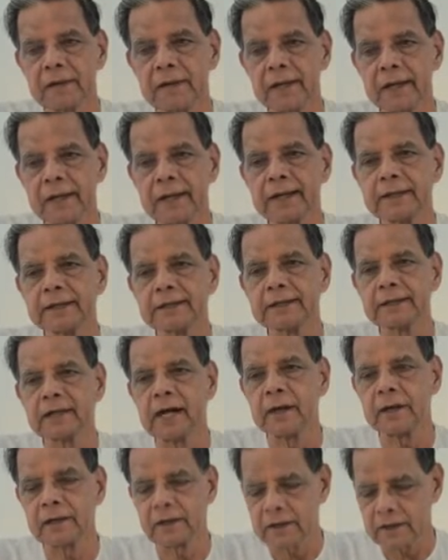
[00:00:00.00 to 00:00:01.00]
they get
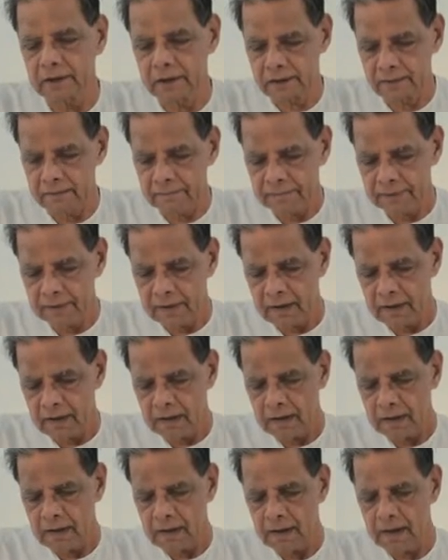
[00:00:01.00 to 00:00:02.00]
scattered
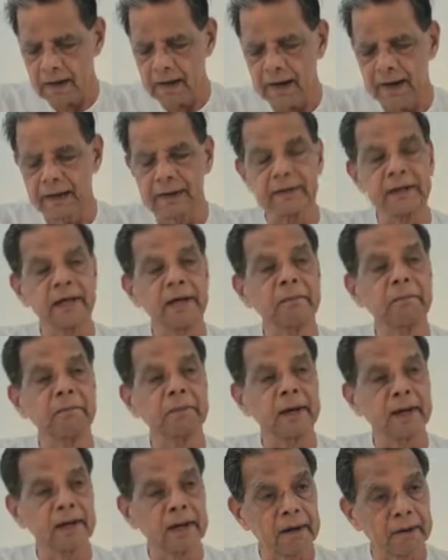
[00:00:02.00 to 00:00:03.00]
and they
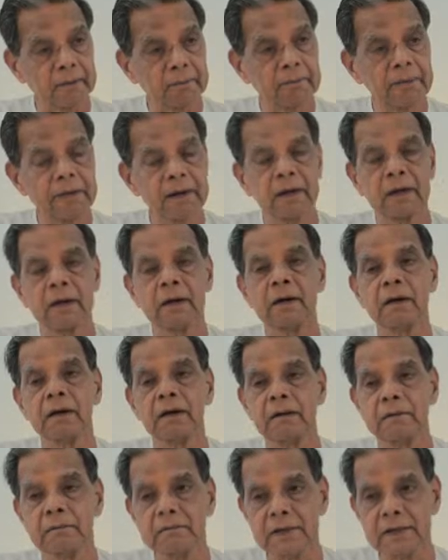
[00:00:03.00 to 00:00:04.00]
play
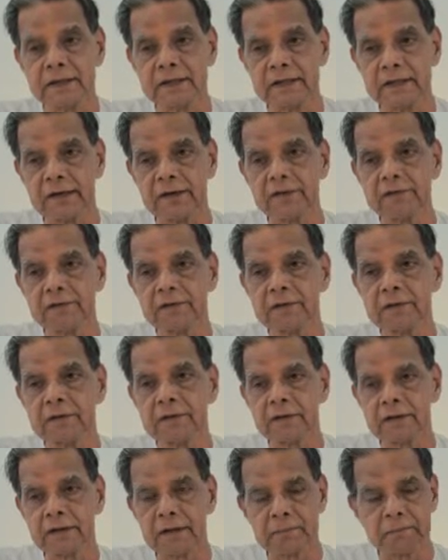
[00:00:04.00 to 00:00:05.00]
mischief,
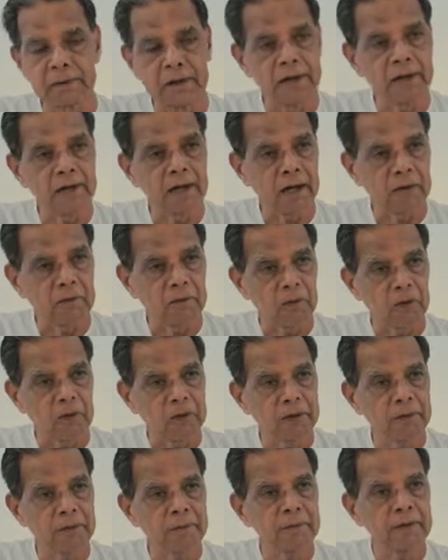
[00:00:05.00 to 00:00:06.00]
they play
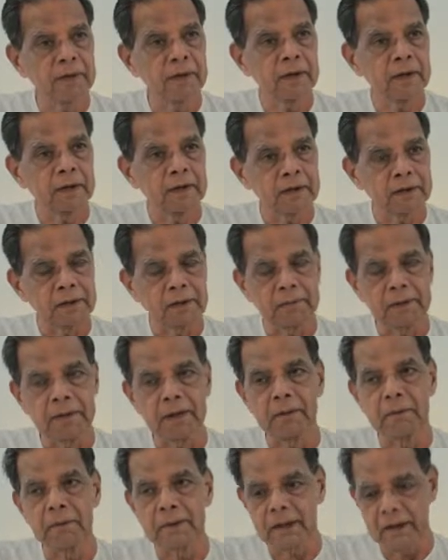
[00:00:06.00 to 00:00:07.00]
havoc, they
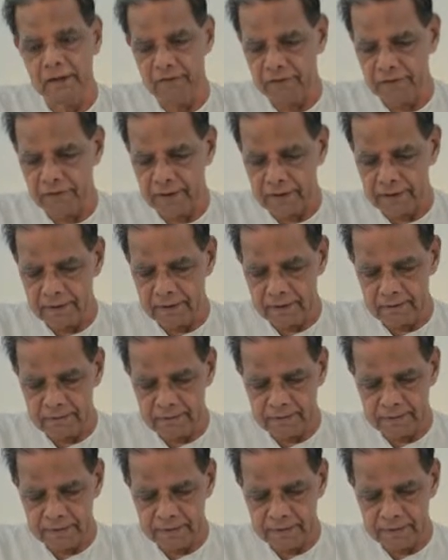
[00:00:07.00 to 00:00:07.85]
become terrifying.